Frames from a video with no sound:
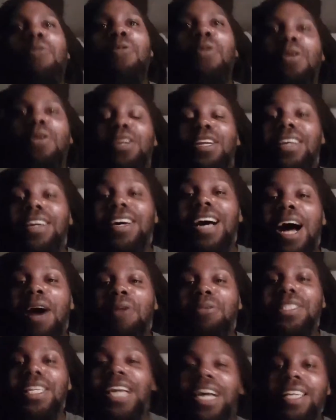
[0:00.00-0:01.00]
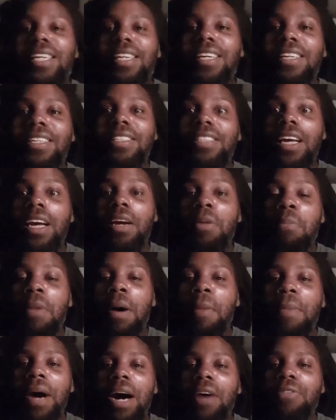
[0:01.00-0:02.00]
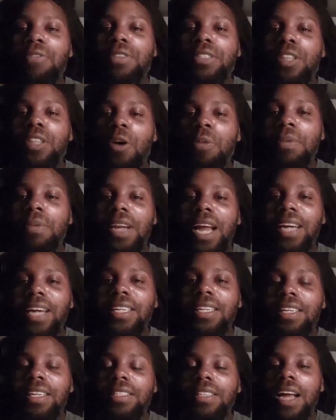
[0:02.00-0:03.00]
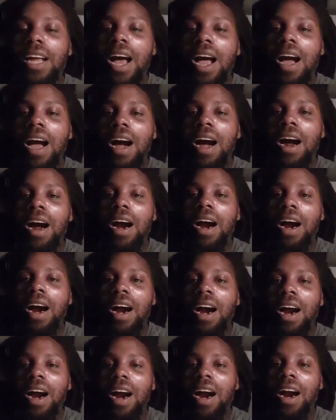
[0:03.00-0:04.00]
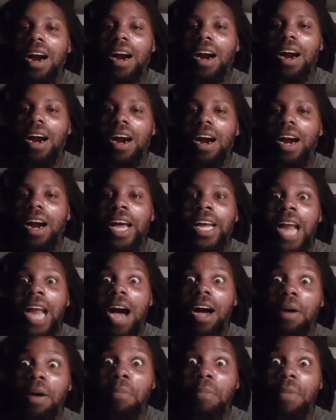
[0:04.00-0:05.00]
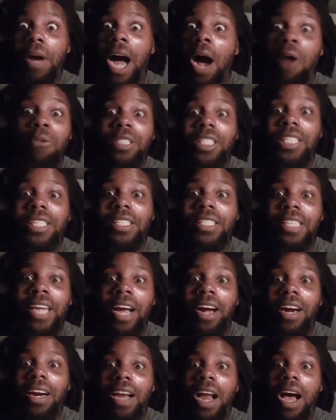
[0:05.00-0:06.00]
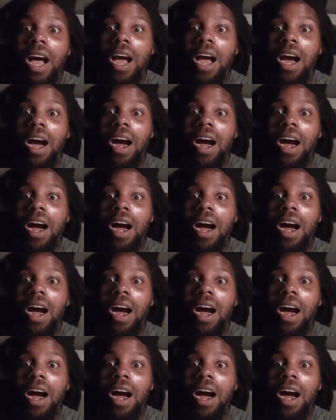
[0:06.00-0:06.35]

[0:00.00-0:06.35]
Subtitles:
was like this. My mouth was open like this, like, and I was just staring like.